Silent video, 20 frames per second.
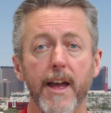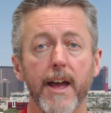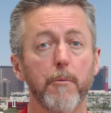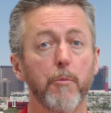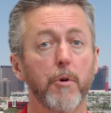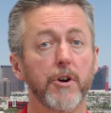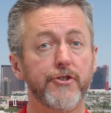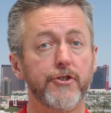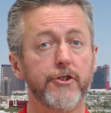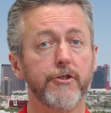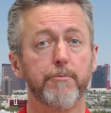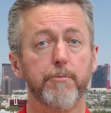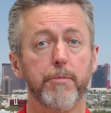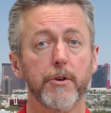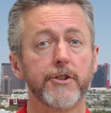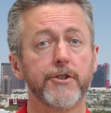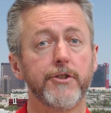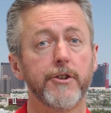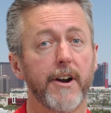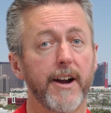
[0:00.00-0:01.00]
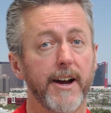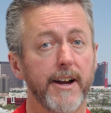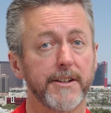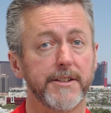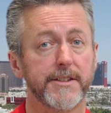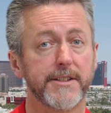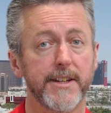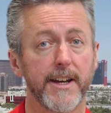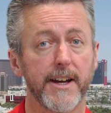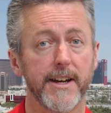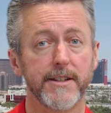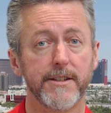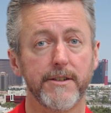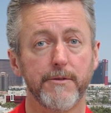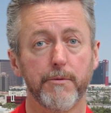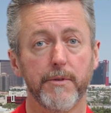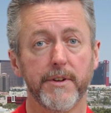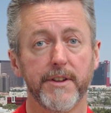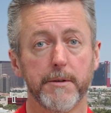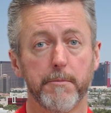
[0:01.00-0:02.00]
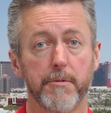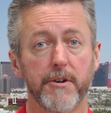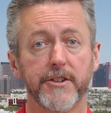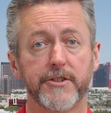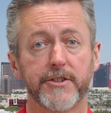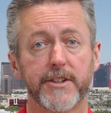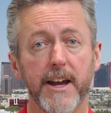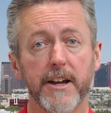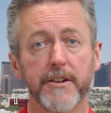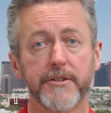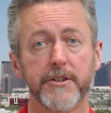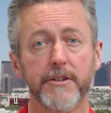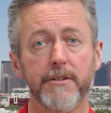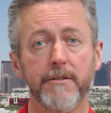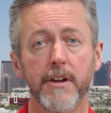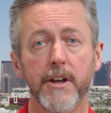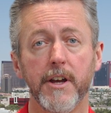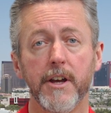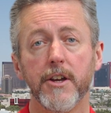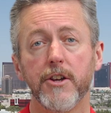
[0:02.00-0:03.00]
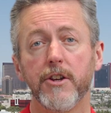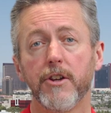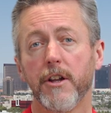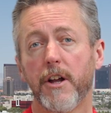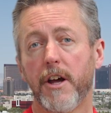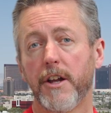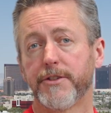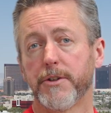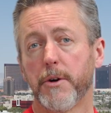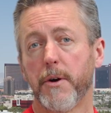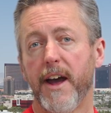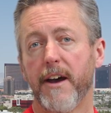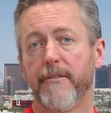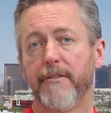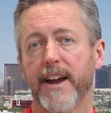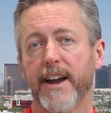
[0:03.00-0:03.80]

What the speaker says: And once you've booked your IELTS test with the British Council, you'll also have